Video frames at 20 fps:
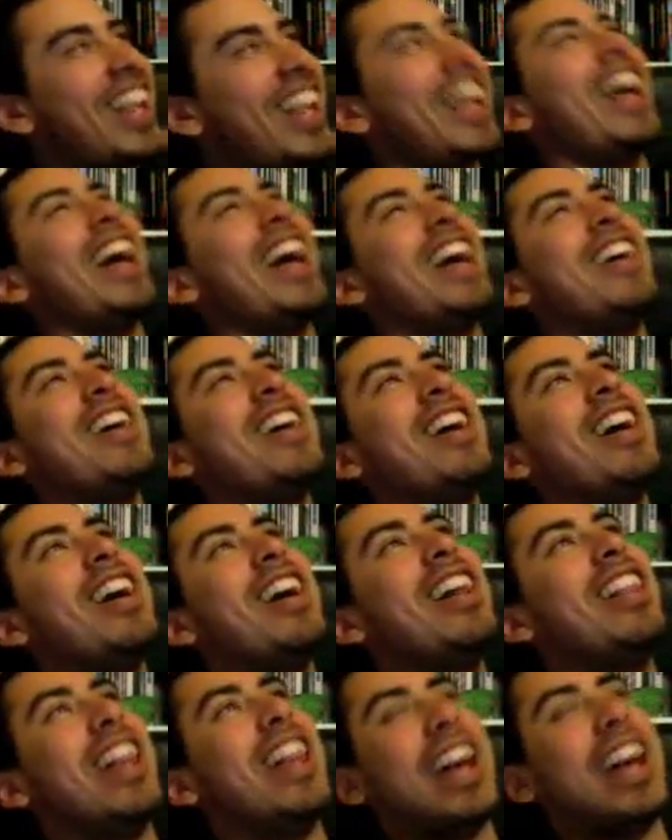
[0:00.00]
like
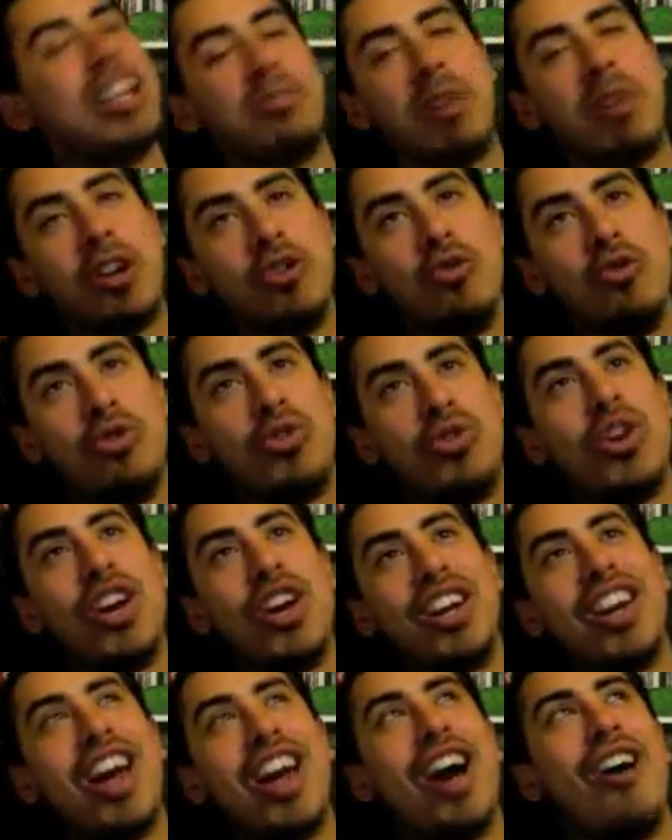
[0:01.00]
that's my new
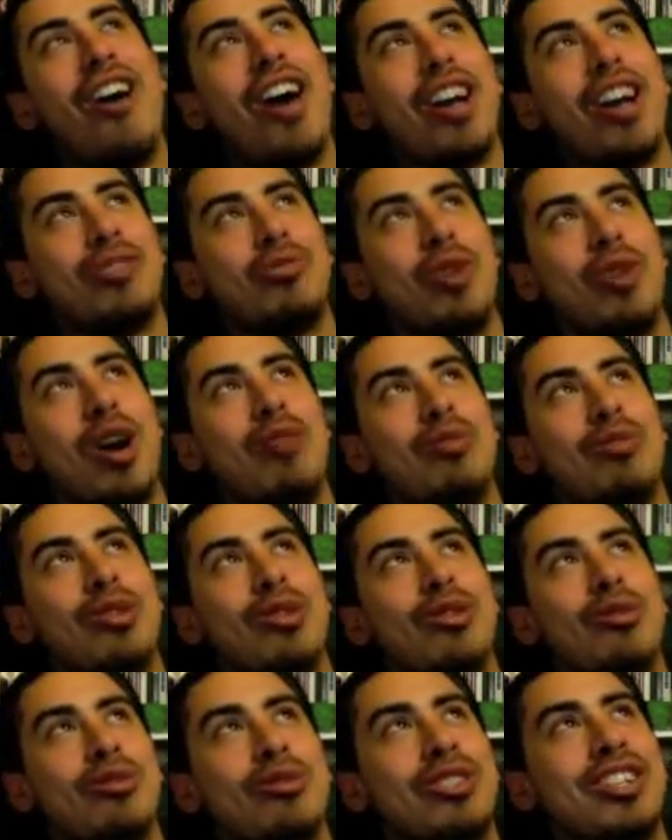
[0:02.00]
thing now. That's what I'm
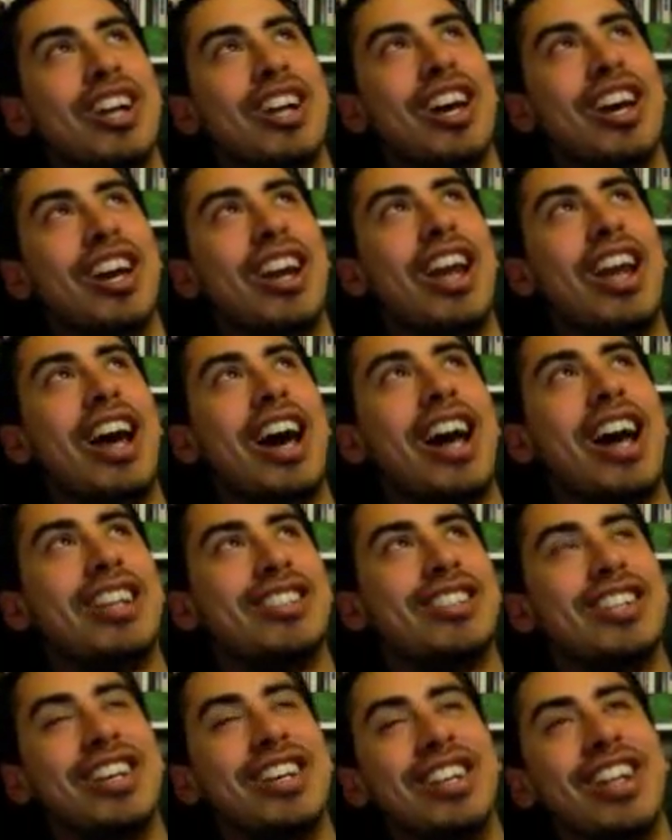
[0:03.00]
gonna say. Like I
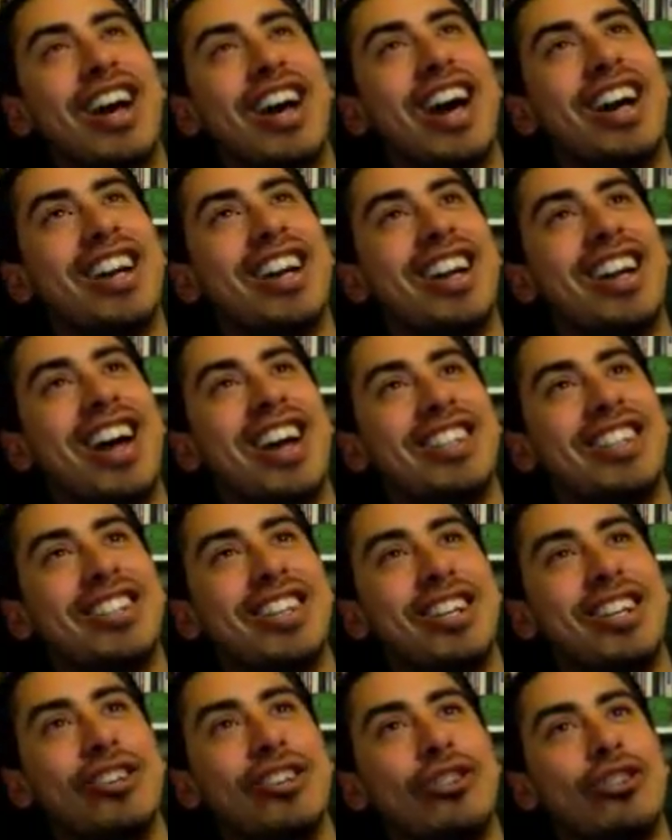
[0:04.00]
say a line and I
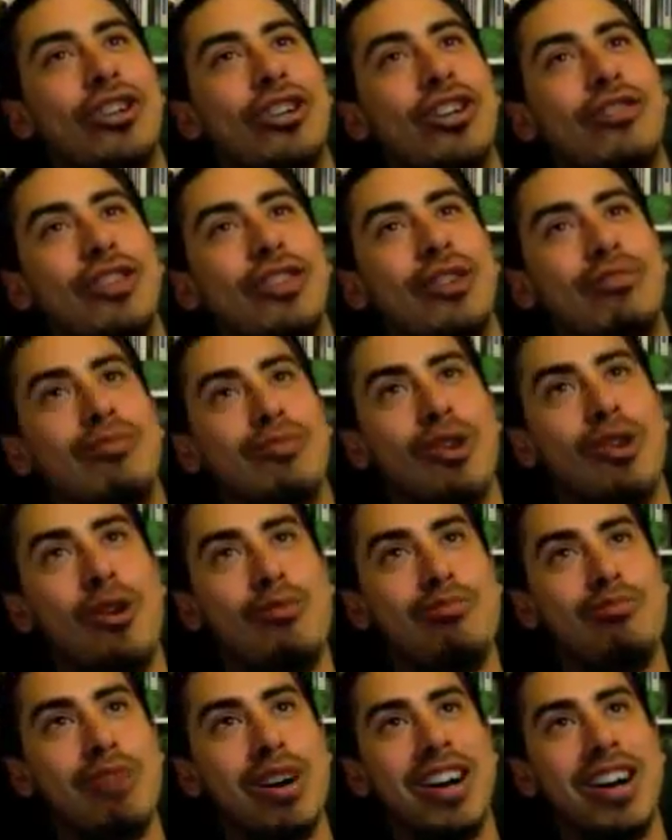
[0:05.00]
say, shove it up your
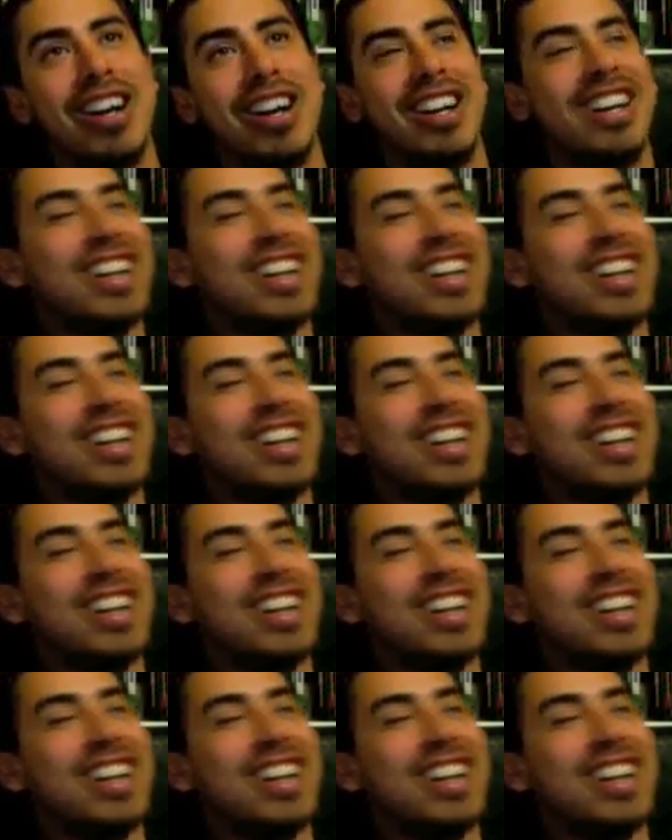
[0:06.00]
butt.